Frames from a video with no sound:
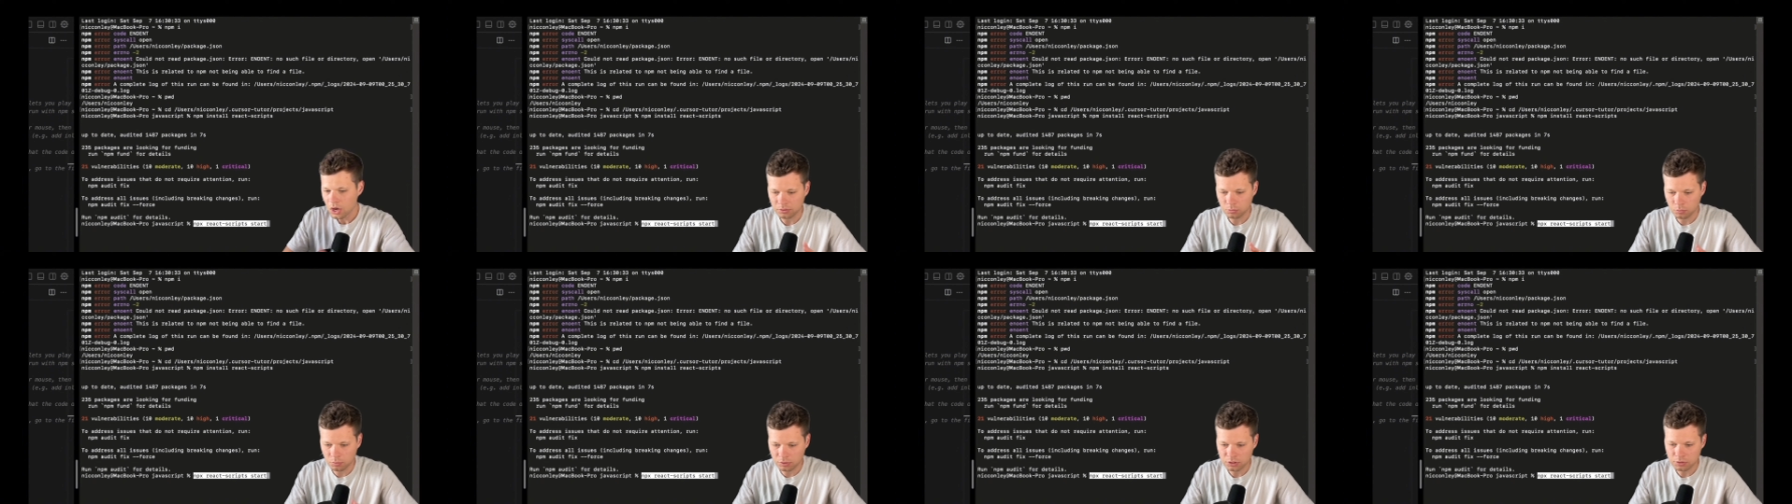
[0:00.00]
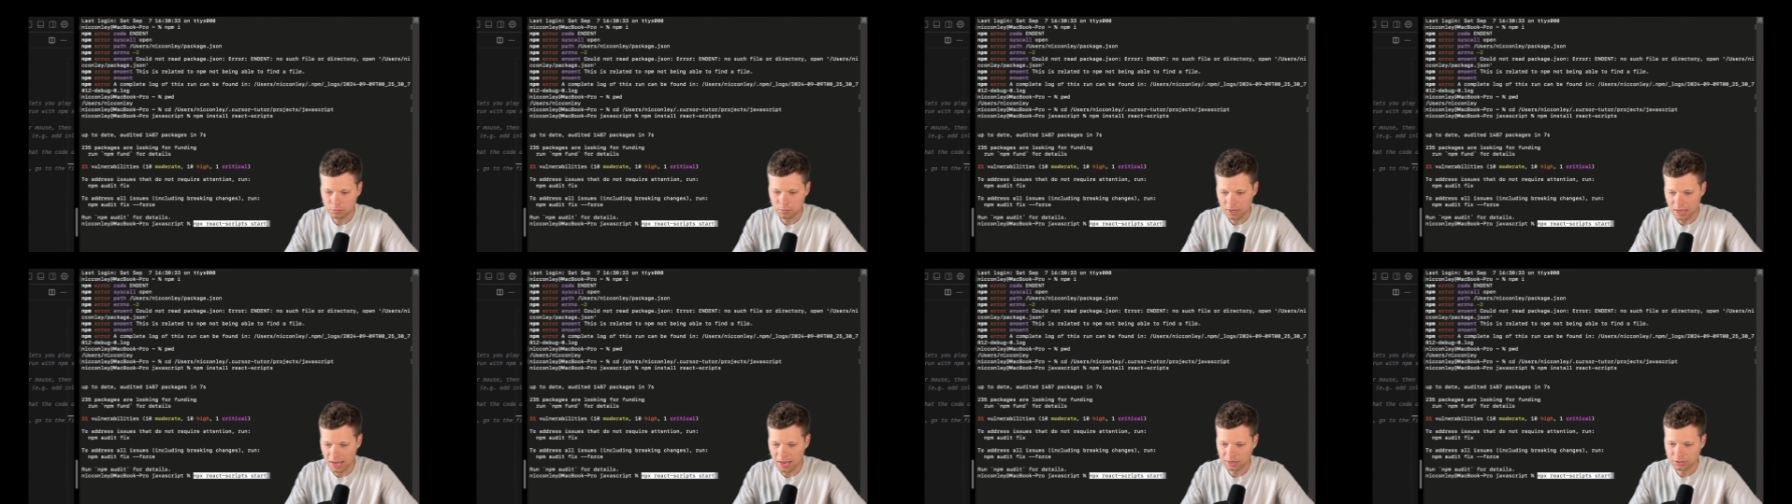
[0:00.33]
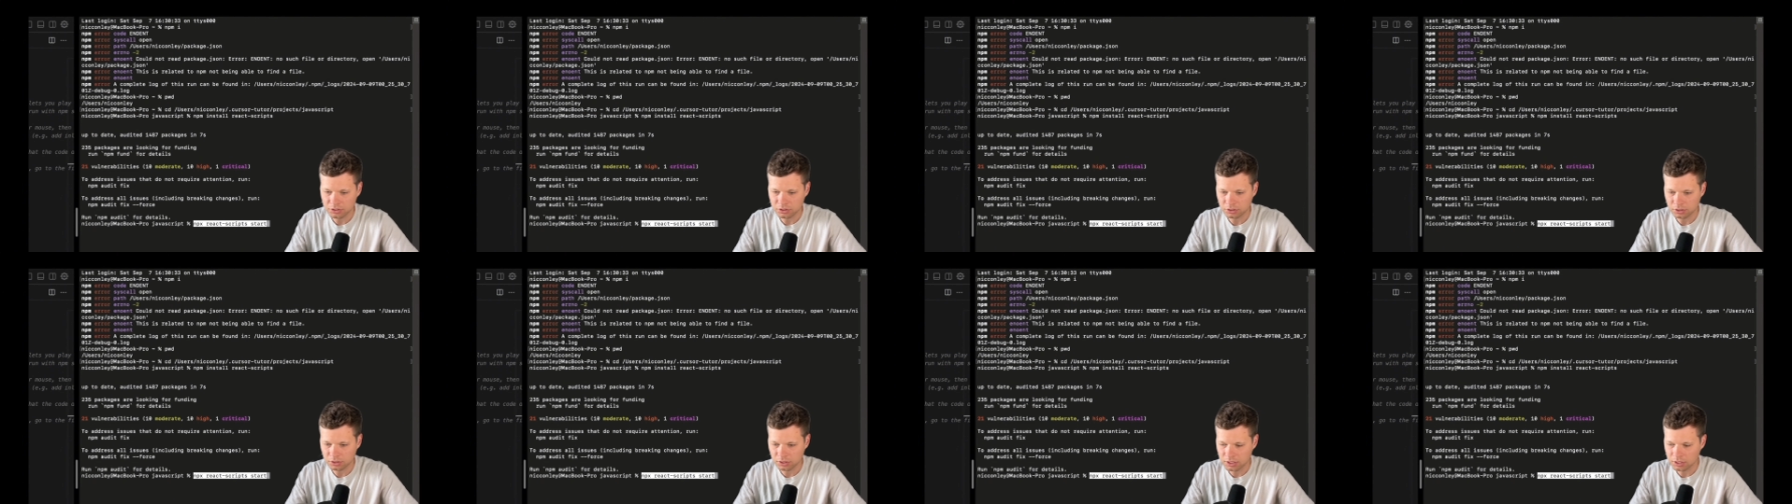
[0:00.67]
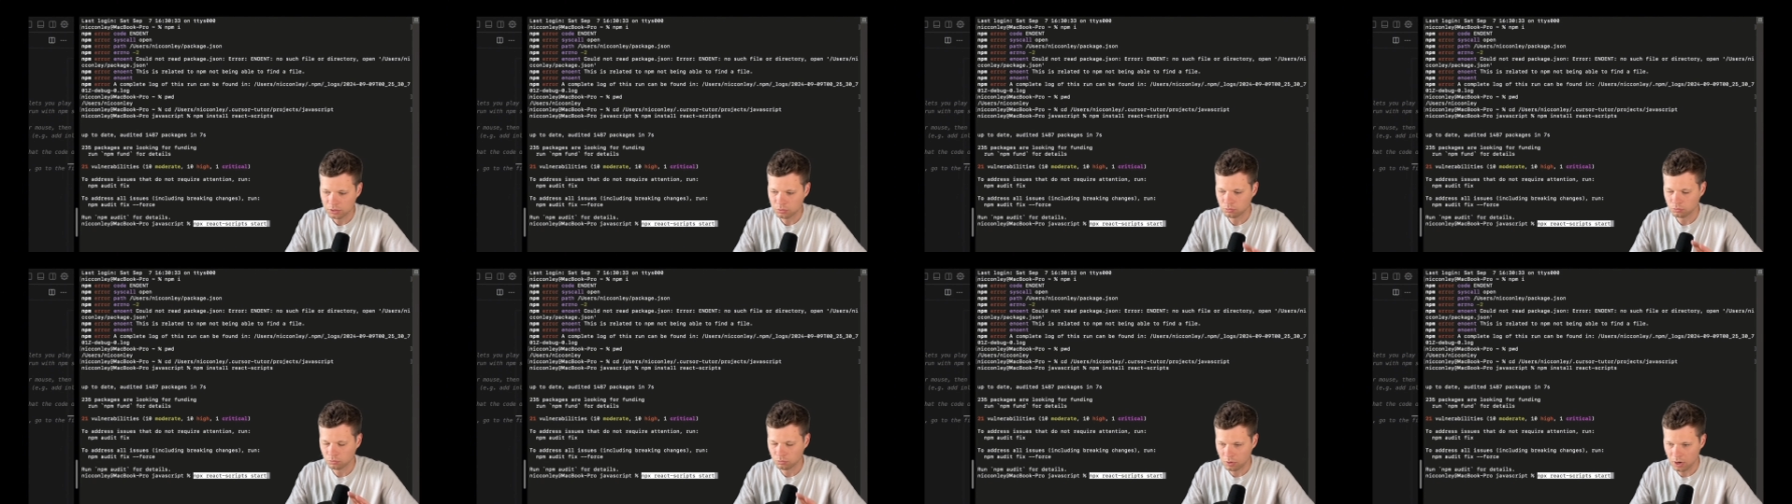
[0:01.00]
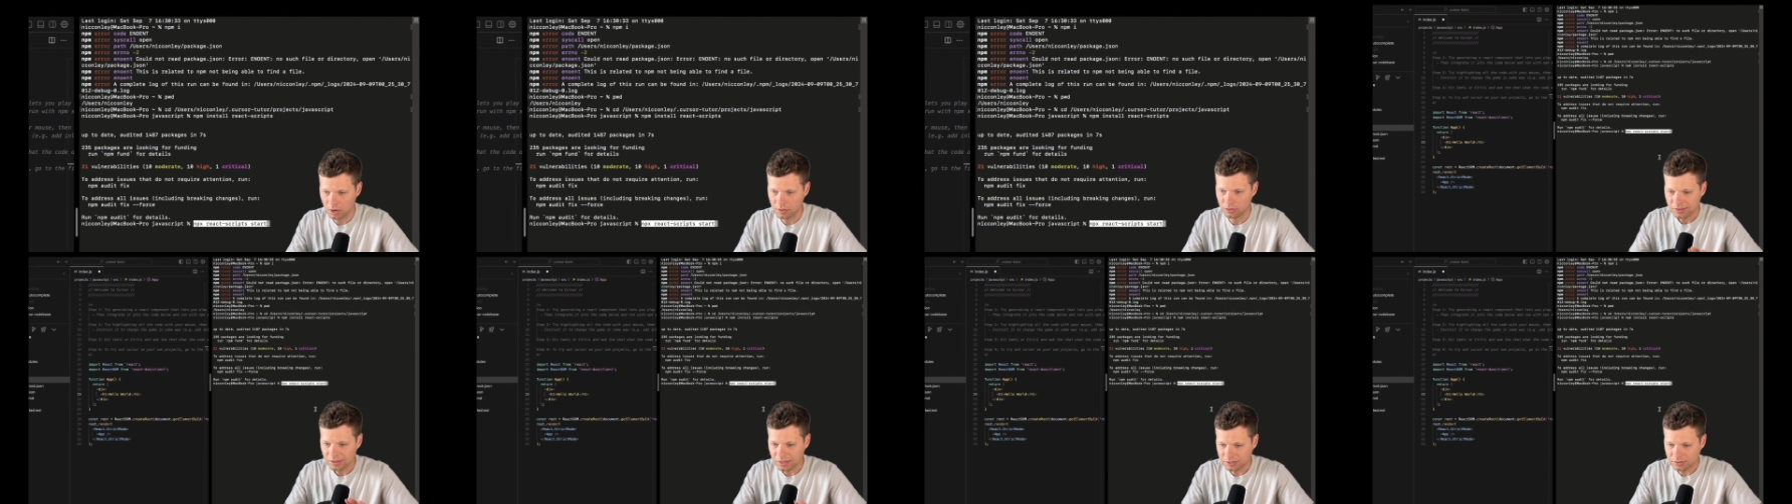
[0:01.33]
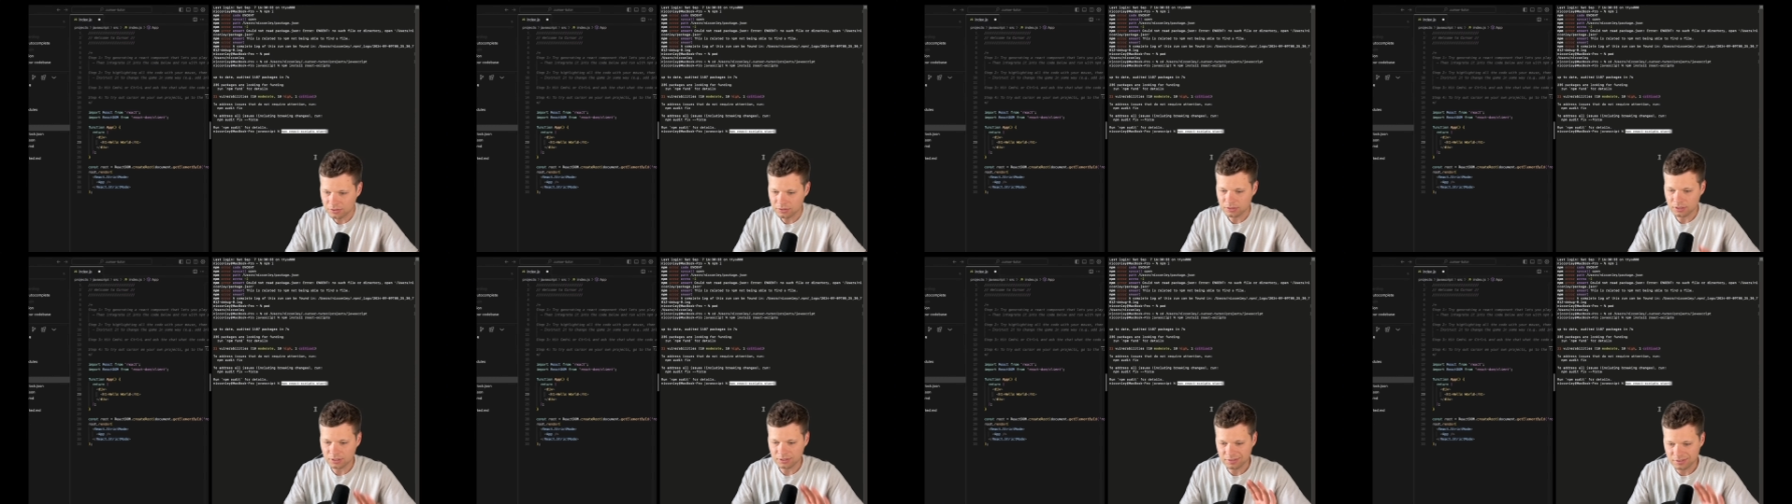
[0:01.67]
Once we actually run,
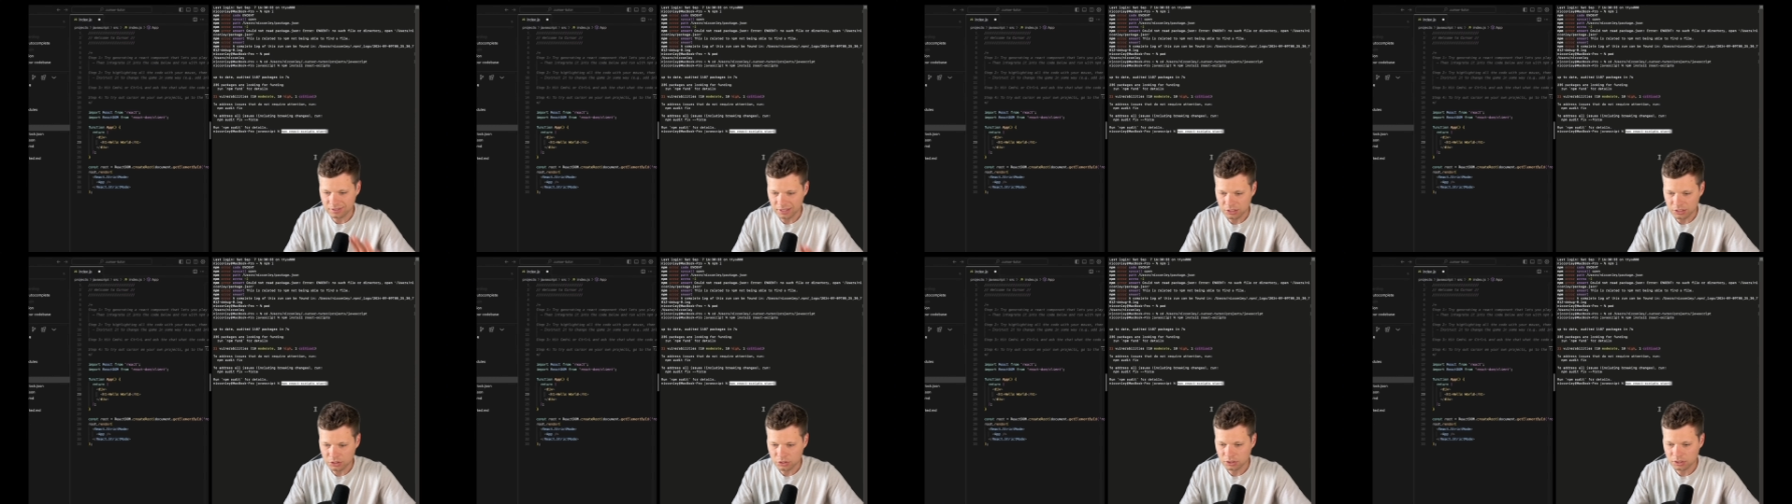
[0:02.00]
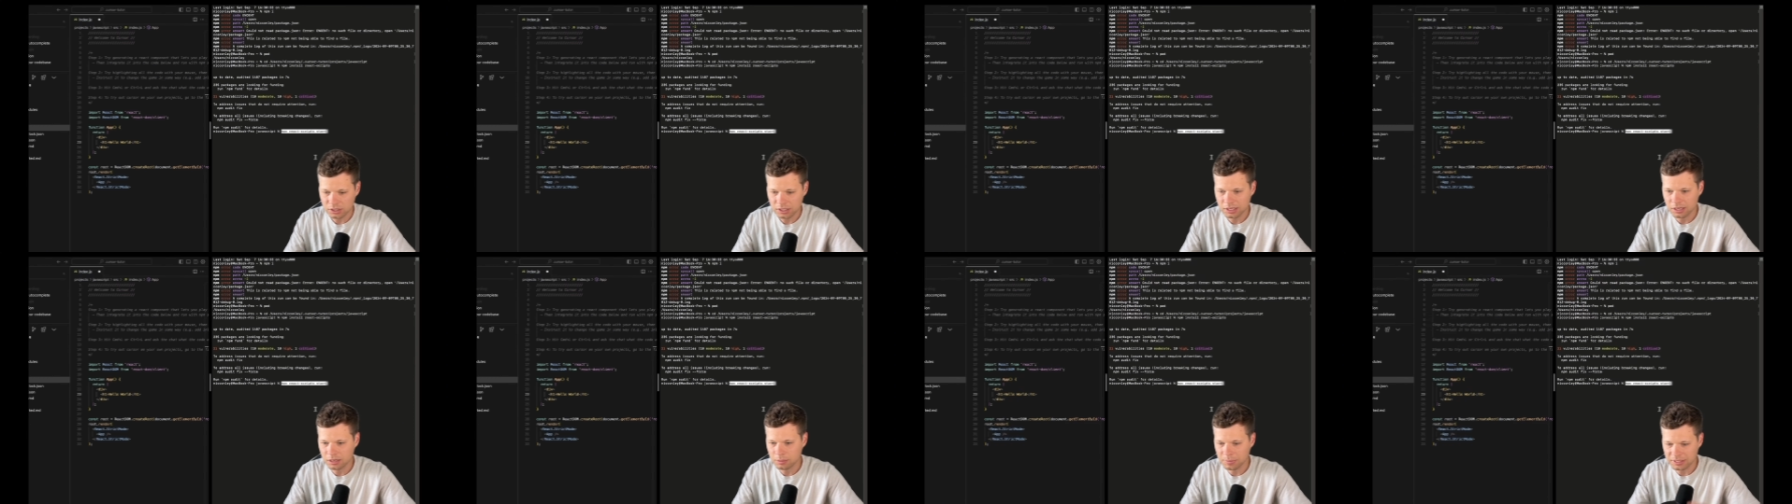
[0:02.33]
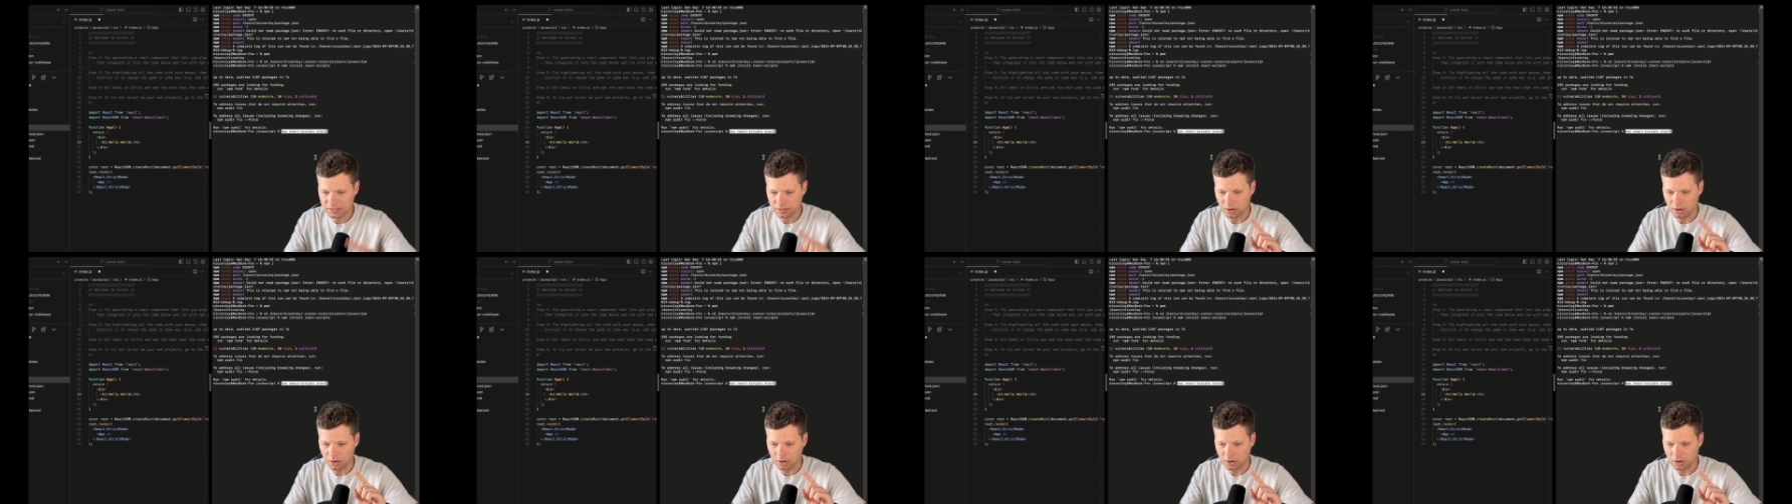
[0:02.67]
this is essentially going to be